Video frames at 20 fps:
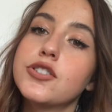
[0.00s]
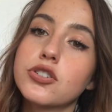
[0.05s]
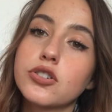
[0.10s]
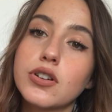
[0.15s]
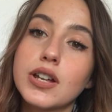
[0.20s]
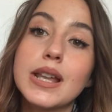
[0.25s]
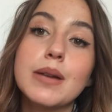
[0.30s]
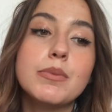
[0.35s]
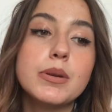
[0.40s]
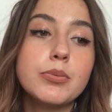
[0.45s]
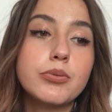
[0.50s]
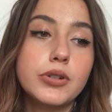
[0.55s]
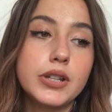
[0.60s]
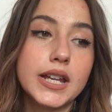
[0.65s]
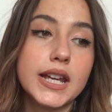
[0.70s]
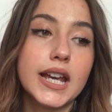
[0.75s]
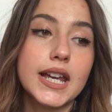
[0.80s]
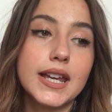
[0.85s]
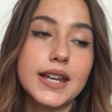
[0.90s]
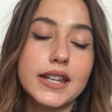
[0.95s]
you're gonna be
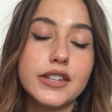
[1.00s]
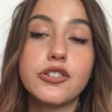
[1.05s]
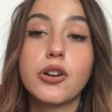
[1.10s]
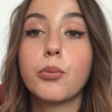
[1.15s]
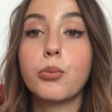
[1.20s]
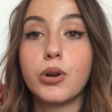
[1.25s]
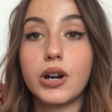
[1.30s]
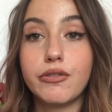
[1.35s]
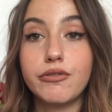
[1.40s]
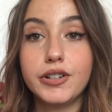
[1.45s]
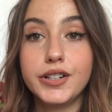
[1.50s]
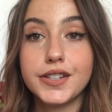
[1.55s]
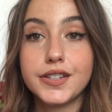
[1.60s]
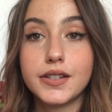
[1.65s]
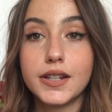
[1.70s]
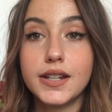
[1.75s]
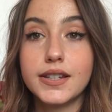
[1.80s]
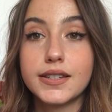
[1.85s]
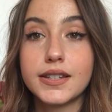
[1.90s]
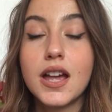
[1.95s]
putting in your
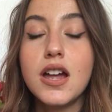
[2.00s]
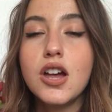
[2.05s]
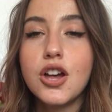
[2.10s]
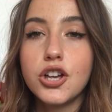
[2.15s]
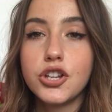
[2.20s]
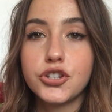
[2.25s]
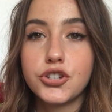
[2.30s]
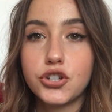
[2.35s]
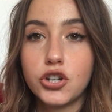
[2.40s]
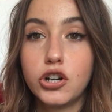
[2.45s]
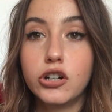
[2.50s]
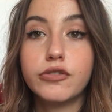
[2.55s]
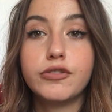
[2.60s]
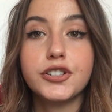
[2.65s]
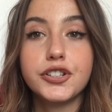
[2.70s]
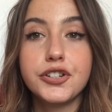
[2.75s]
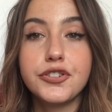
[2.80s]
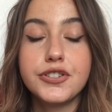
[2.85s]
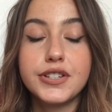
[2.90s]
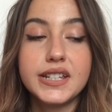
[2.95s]
preferences. So for
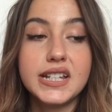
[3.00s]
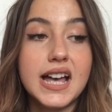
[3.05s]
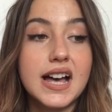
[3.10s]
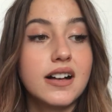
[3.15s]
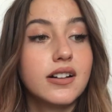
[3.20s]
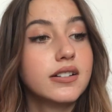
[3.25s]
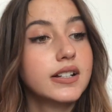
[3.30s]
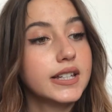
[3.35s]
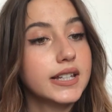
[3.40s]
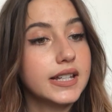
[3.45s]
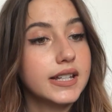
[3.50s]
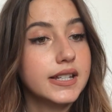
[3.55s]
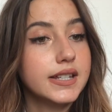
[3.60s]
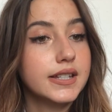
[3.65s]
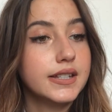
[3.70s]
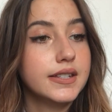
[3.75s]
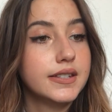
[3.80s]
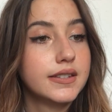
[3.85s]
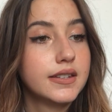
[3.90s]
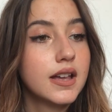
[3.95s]
UCL
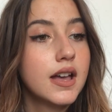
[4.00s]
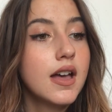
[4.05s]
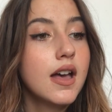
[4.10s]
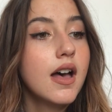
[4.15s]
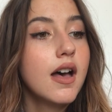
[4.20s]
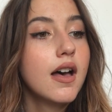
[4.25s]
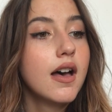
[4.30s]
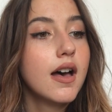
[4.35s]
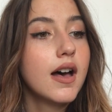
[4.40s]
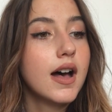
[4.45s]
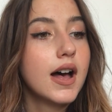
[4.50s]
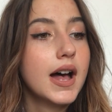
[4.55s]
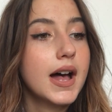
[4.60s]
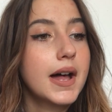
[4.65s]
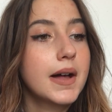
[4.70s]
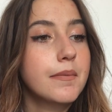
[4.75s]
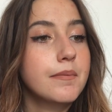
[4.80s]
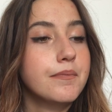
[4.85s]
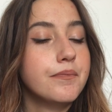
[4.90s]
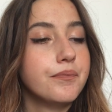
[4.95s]
is
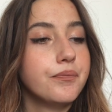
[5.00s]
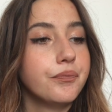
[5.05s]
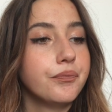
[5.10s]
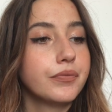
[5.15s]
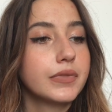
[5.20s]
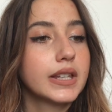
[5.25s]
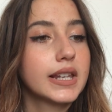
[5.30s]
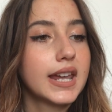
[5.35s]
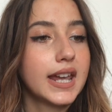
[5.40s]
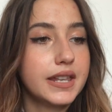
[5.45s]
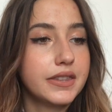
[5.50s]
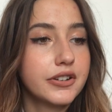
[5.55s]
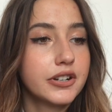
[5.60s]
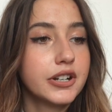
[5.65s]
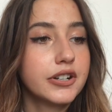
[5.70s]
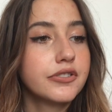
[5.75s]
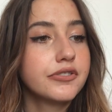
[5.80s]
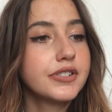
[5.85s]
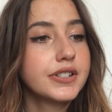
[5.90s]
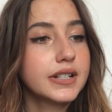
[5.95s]

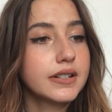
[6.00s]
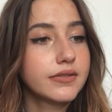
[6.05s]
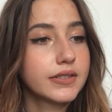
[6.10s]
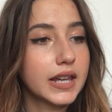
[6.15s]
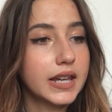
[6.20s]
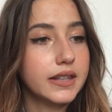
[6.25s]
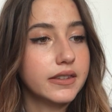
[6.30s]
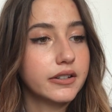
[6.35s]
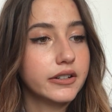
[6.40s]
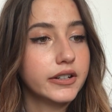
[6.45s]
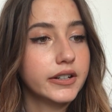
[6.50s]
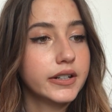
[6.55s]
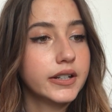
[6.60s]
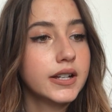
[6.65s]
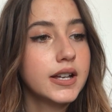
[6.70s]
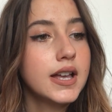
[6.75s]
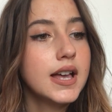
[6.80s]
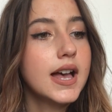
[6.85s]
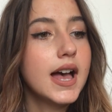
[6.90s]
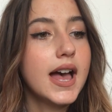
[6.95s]
catered or
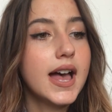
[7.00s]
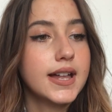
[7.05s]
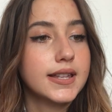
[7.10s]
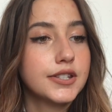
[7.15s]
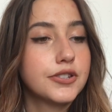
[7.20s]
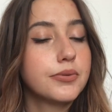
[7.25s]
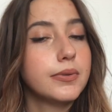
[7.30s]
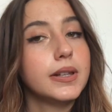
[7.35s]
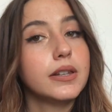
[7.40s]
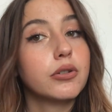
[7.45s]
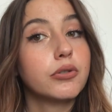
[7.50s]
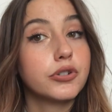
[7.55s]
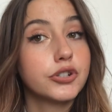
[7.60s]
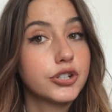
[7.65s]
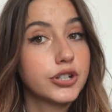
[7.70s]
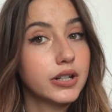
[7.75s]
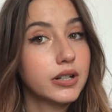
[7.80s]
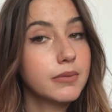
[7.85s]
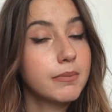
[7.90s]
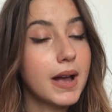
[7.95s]
self-catered, ensuite or
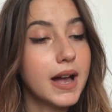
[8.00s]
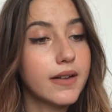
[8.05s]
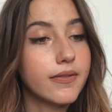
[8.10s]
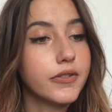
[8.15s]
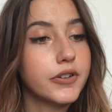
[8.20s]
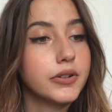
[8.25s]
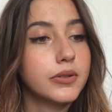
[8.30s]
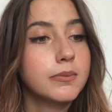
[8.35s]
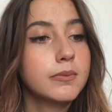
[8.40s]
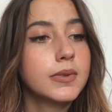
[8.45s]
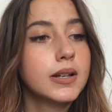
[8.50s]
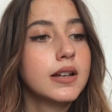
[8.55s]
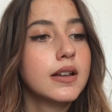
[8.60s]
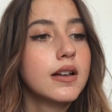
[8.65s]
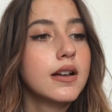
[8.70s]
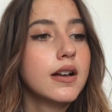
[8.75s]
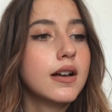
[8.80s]
shared bathroom,